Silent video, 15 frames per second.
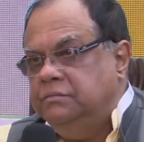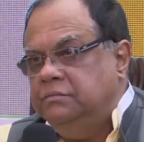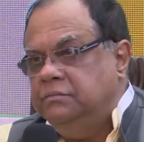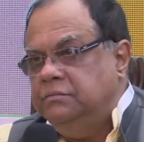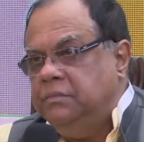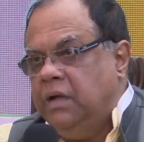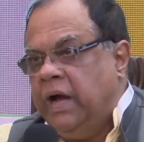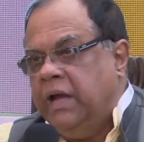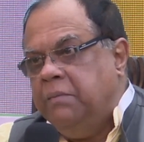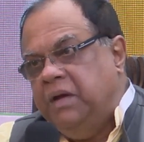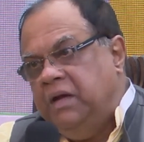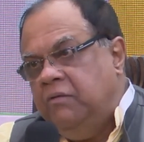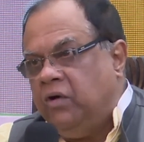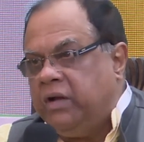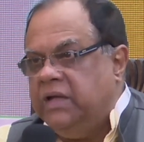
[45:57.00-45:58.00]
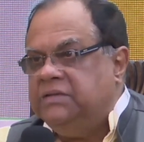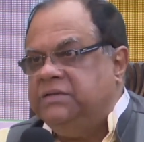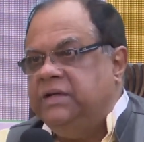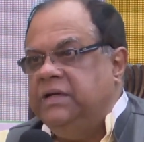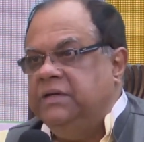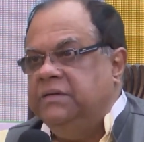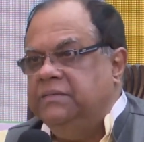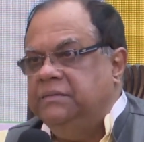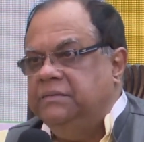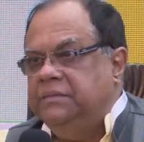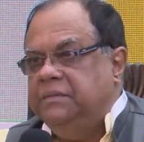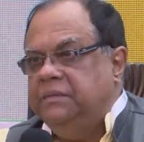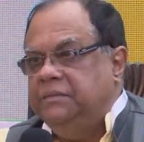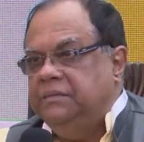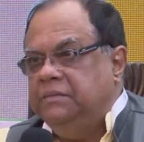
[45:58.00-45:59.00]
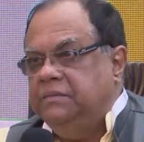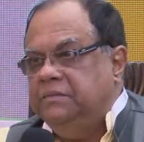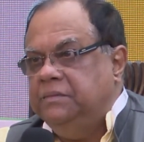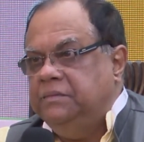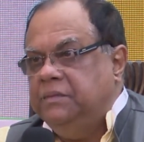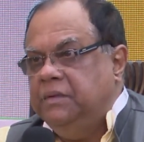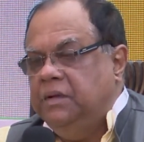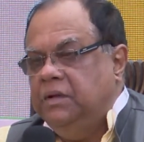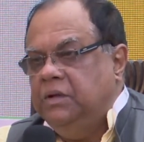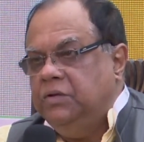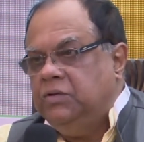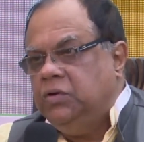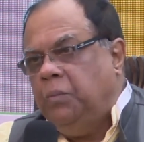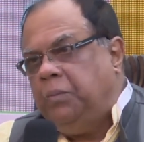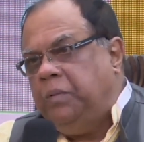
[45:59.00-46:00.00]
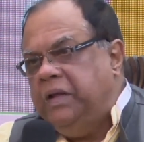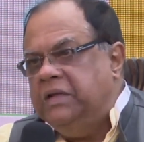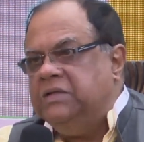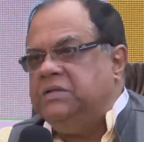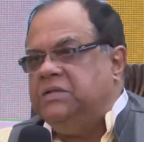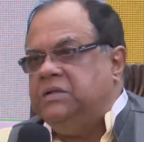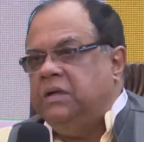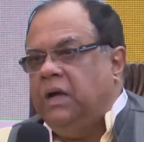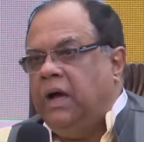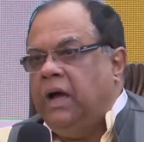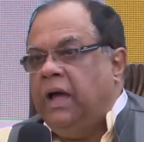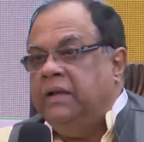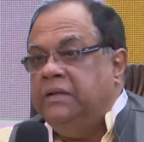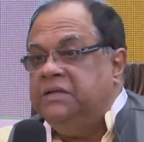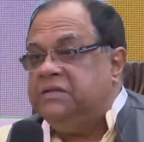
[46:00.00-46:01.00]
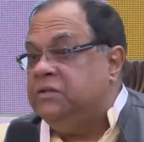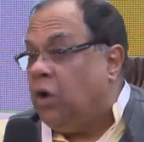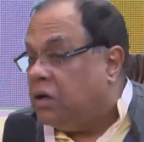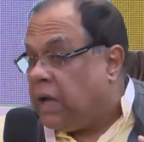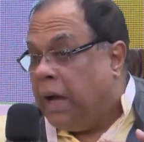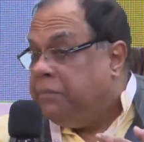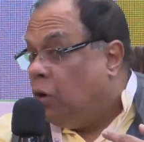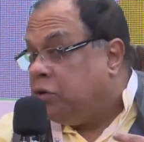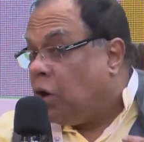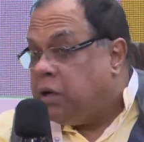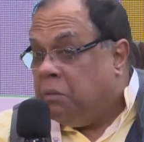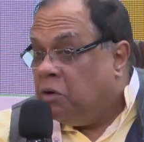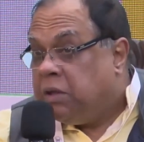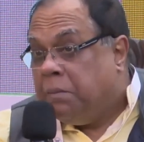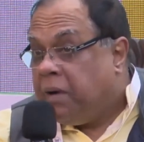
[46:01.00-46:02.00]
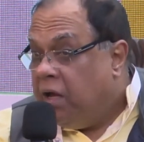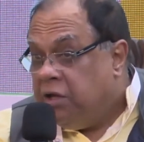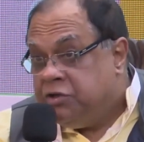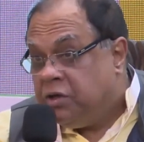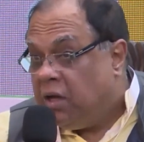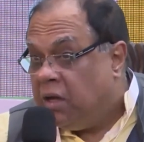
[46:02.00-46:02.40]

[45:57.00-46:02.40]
I mean what I say. So please, and this is not, I'm not talking about the biological heart,